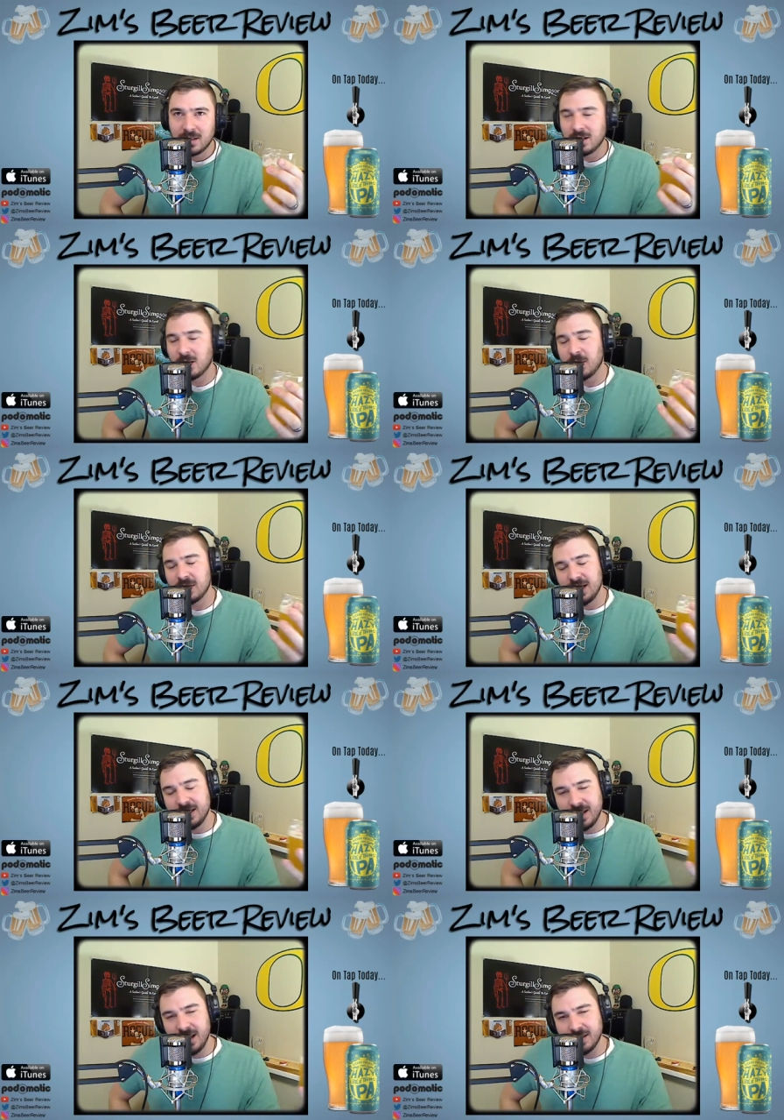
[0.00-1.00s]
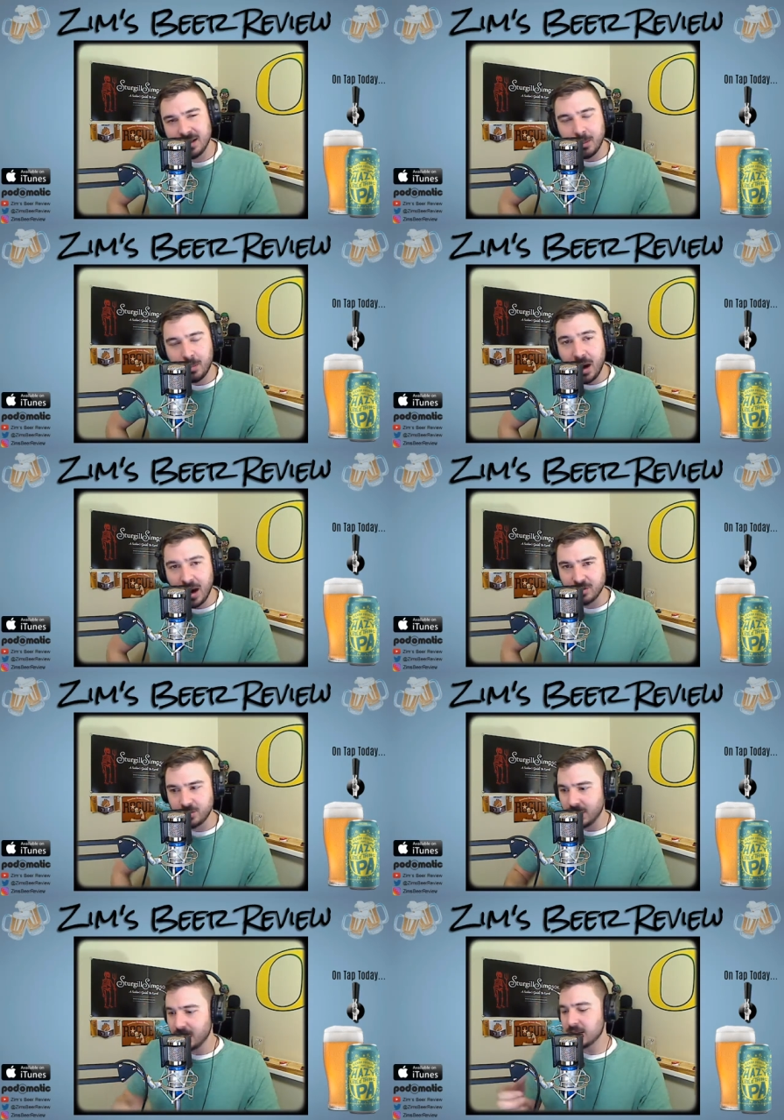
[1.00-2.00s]
I don't want to say it tastes like a pine
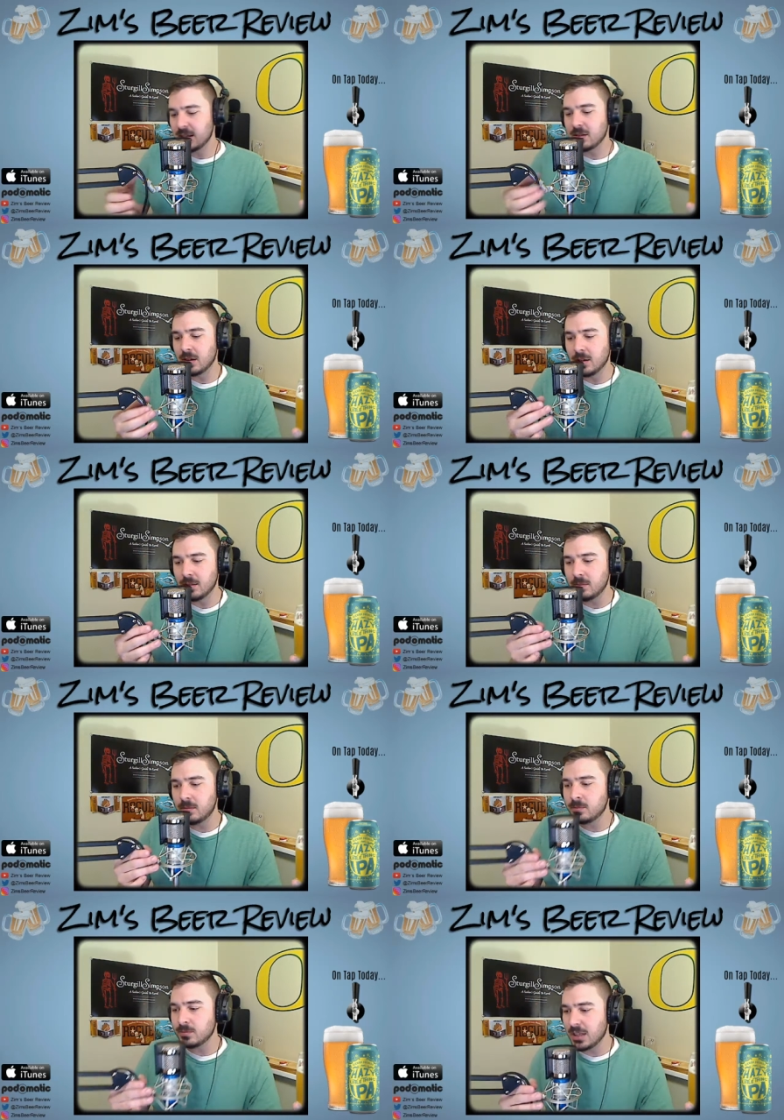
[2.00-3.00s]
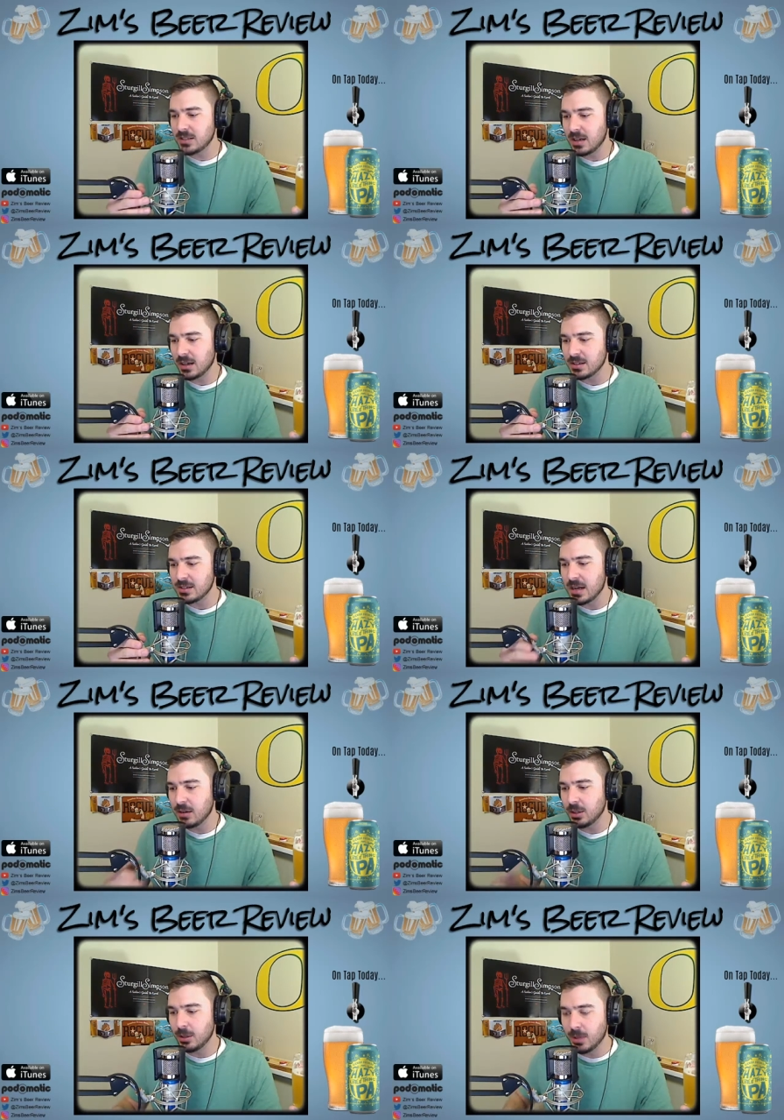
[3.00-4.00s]
tree because that's gonna that's not gonna
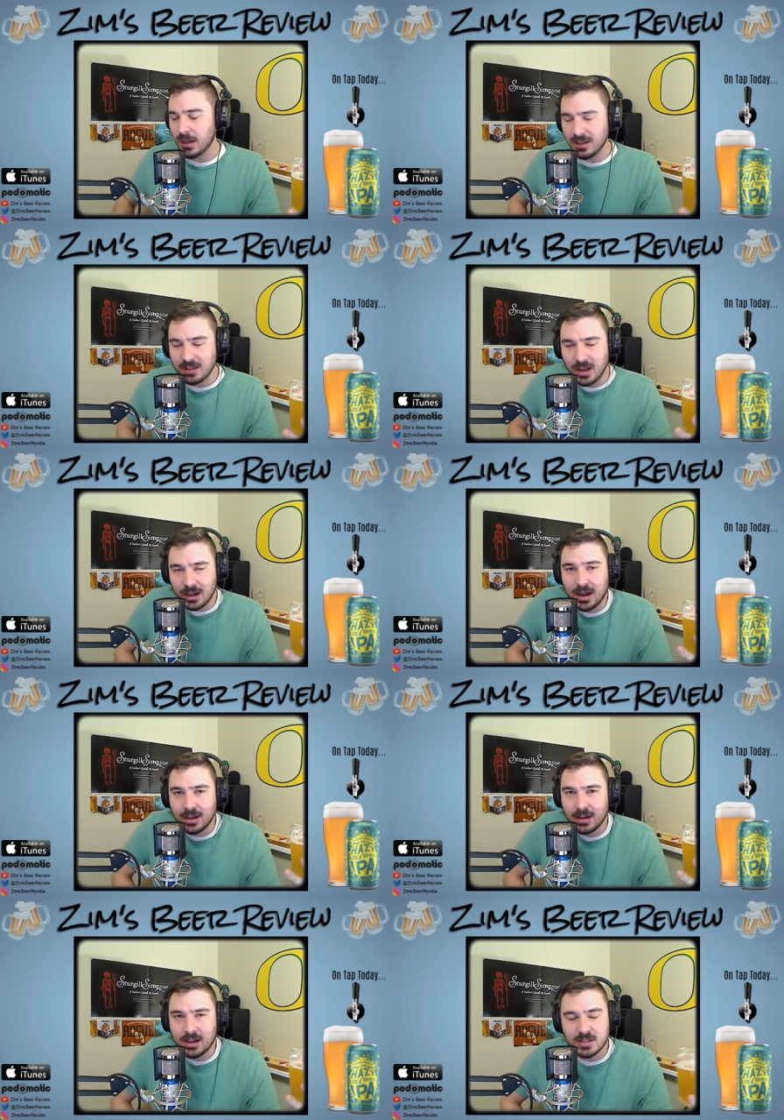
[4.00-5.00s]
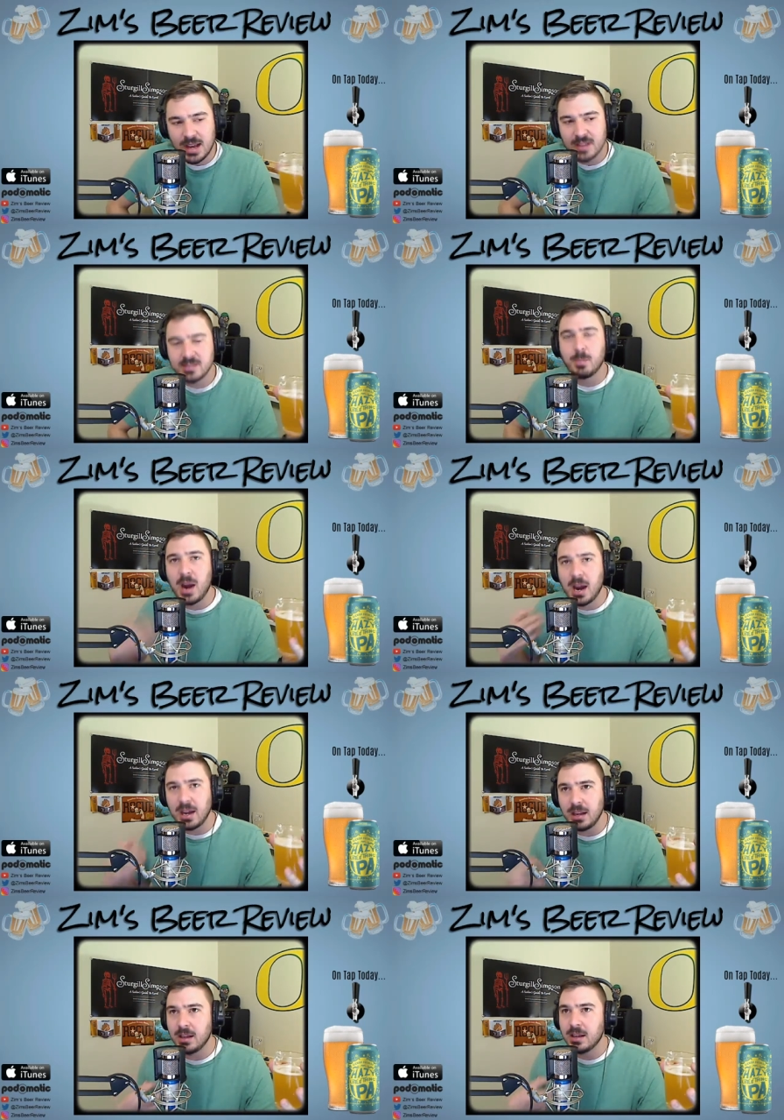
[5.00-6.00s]
sound good, but it kind of does. It has a
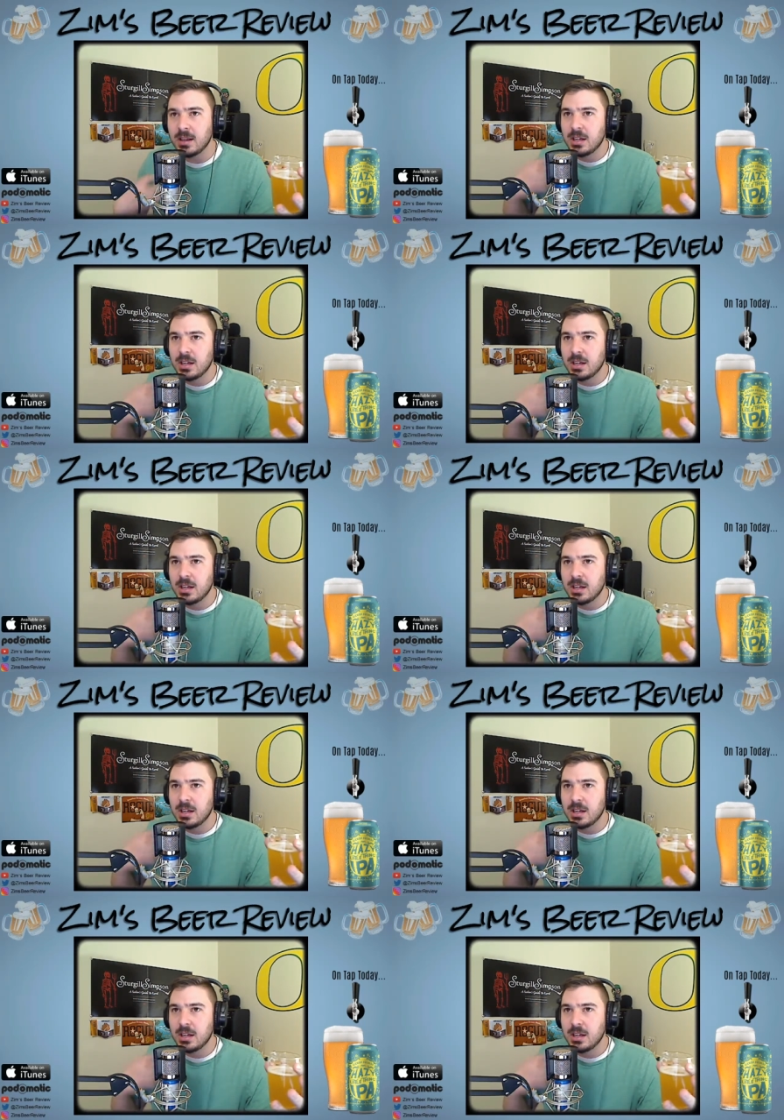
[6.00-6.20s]
piney,